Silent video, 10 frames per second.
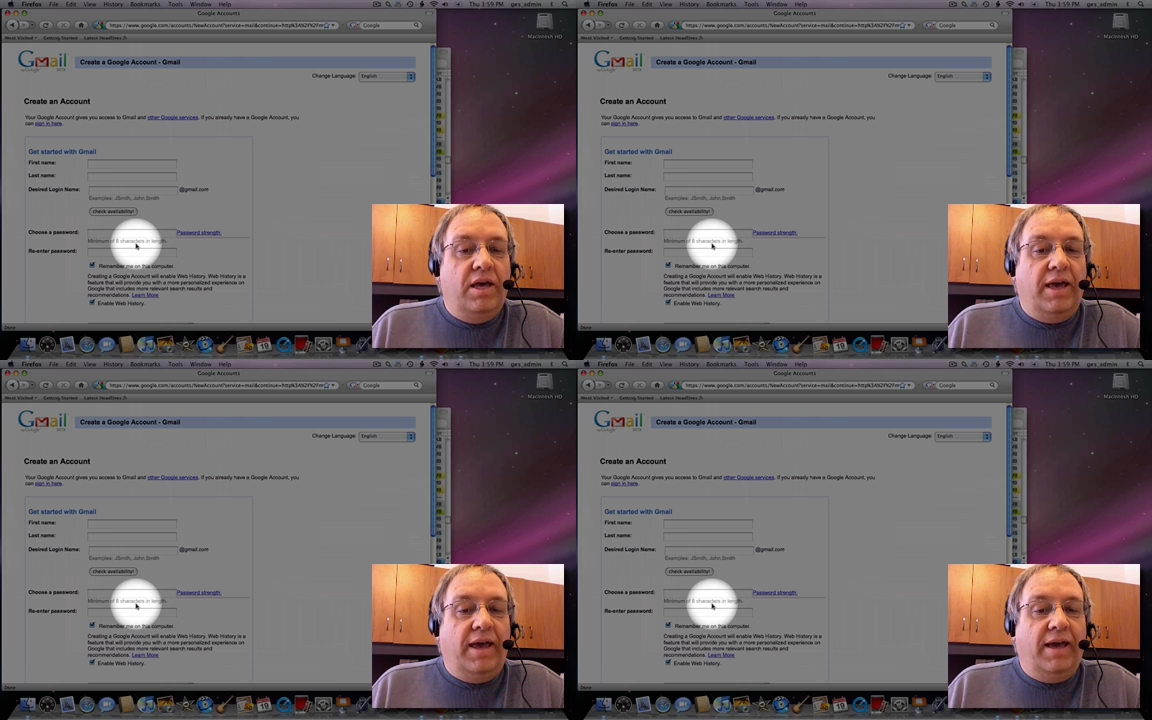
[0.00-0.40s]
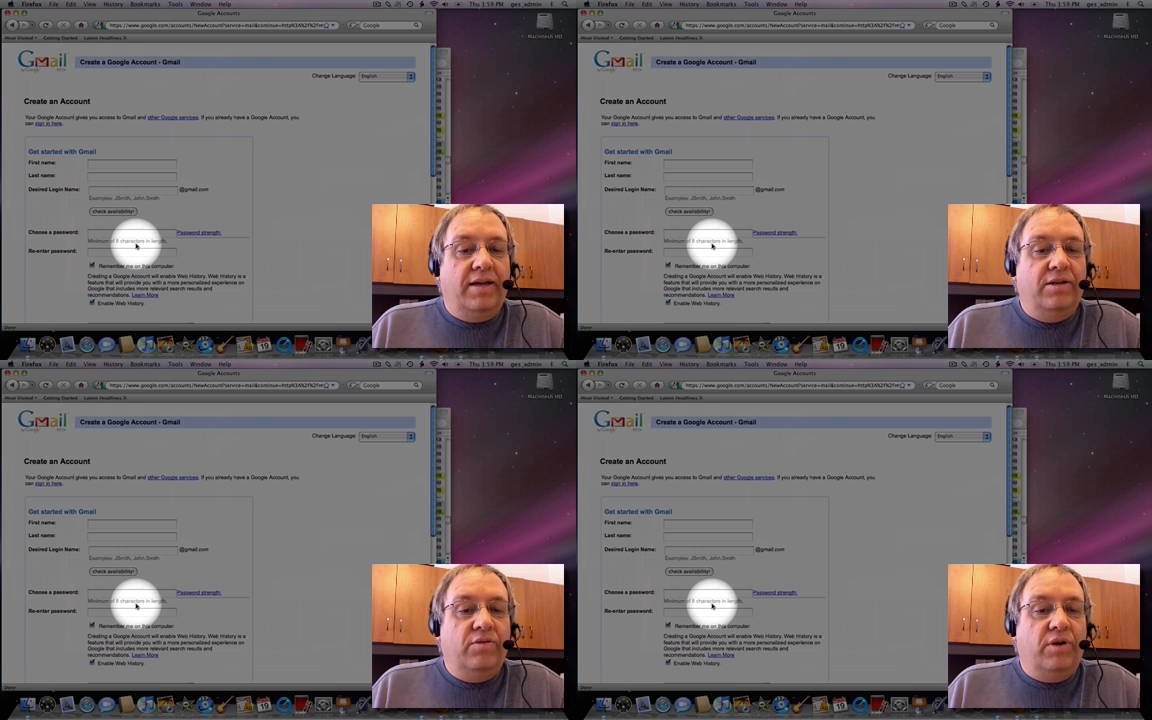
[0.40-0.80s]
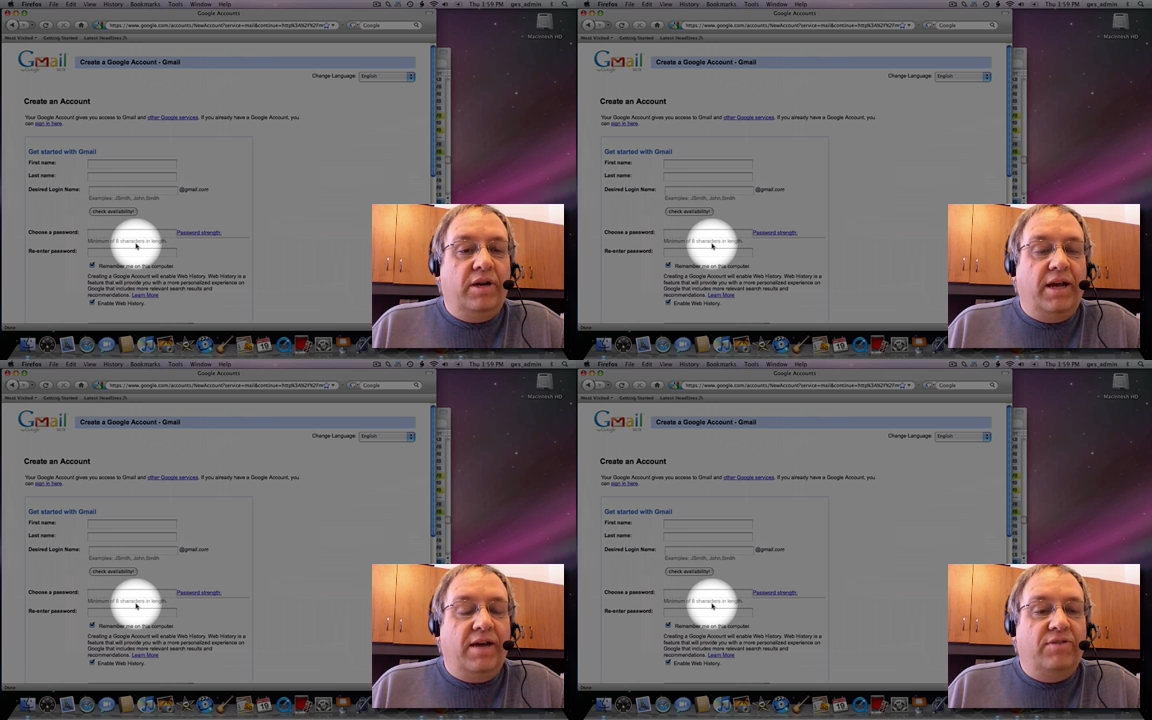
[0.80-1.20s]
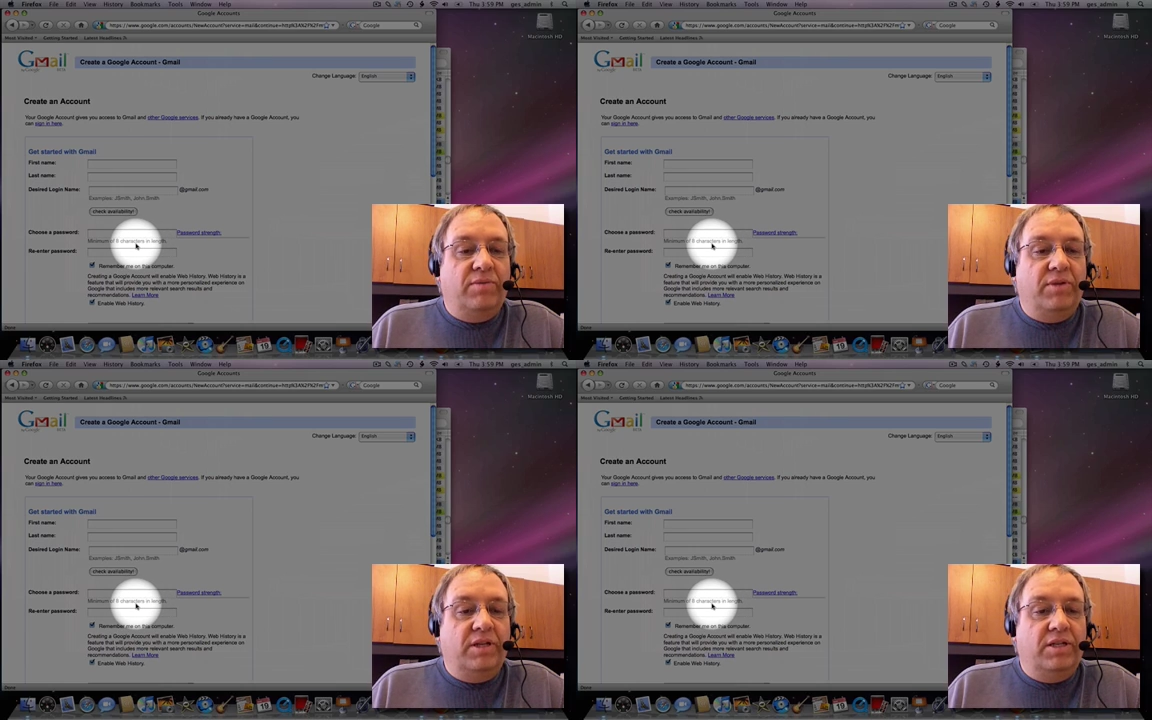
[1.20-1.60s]
and you want to have
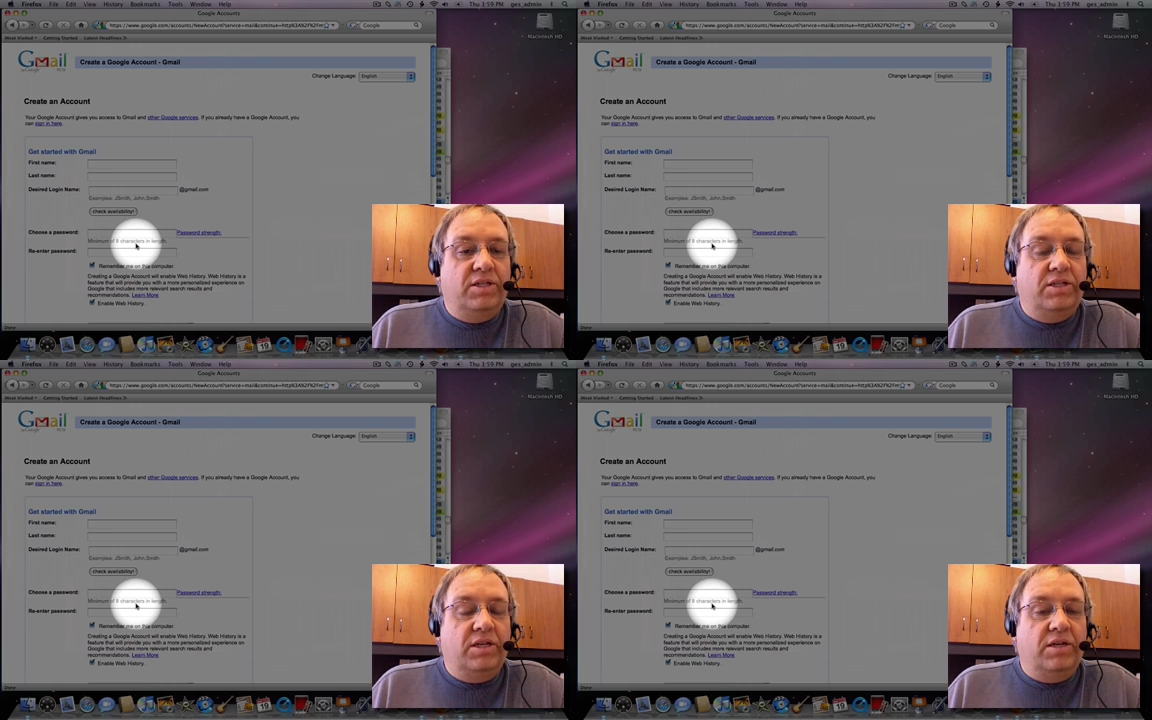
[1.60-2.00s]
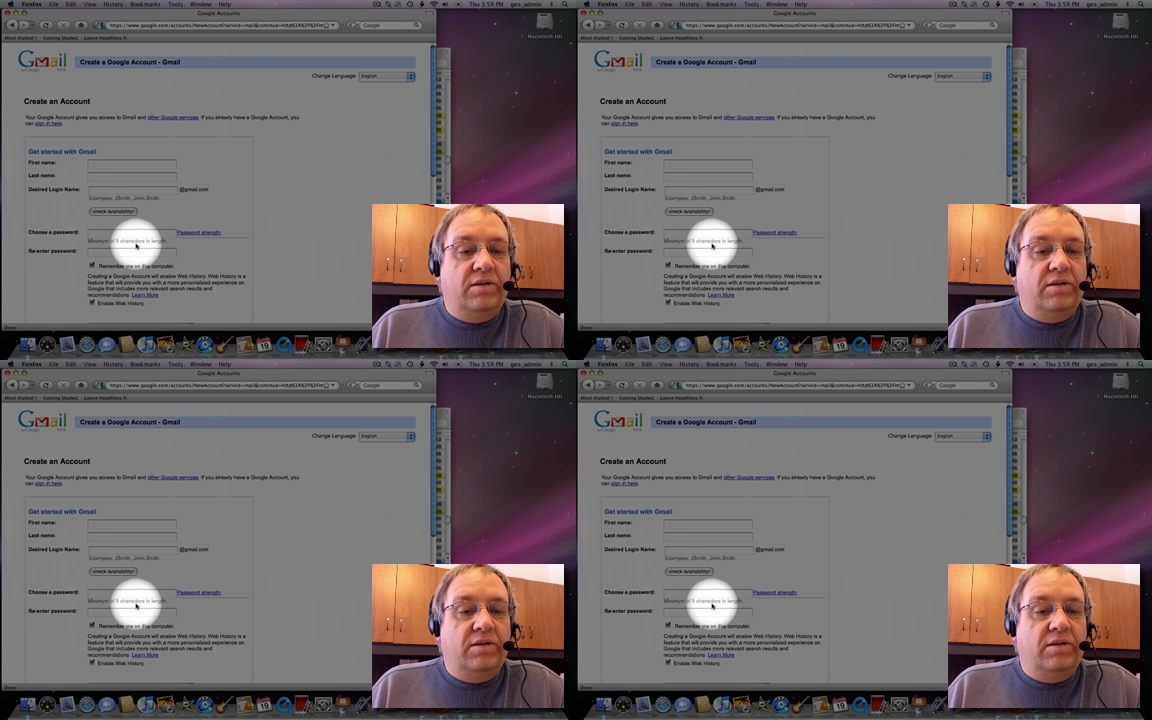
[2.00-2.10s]
something that's